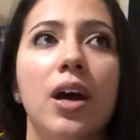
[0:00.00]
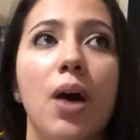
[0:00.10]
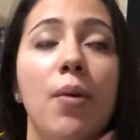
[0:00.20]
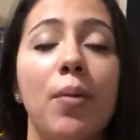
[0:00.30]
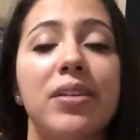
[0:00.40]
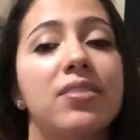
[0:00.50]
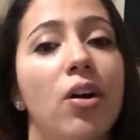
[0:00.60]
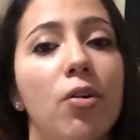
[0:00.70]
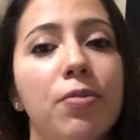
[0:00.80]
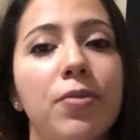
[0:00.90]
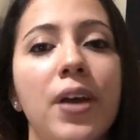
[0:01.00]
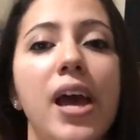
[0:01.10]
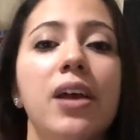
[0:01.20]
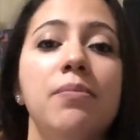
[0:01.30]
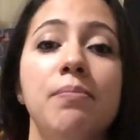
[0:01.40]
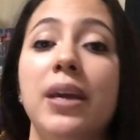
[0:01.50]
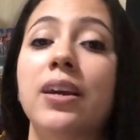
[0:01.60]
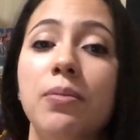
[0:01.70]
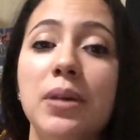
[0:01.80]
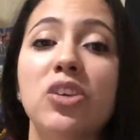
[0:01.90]
about myself and
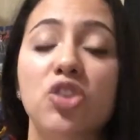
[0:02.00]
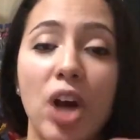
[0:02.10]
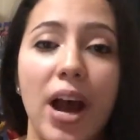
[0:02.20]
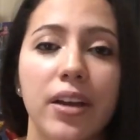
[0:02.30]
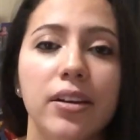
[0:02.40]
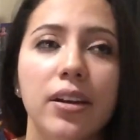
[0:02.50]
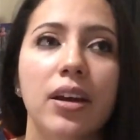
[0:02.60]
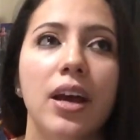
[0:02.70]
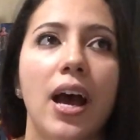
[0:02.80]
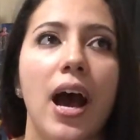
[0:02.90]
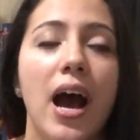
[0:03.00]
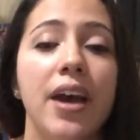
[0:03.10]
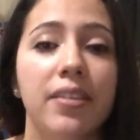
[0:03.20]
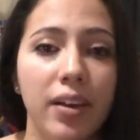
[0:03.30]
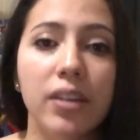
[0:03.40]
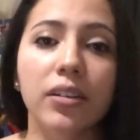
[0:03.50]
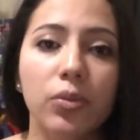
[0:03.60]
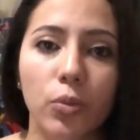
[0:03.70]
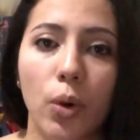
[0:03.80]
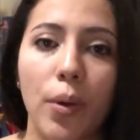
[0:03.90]
making me shine, I then
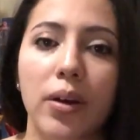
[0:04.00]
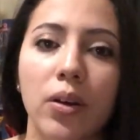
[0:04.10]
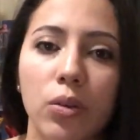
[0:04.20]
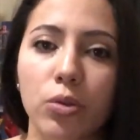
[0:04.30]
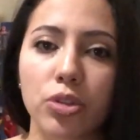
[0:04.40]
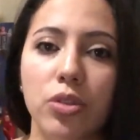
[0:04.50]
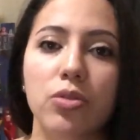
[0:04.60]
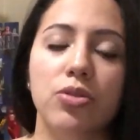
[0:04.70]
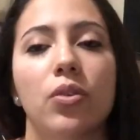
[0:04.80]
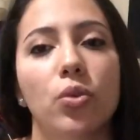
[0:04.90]
wrote my conclusions.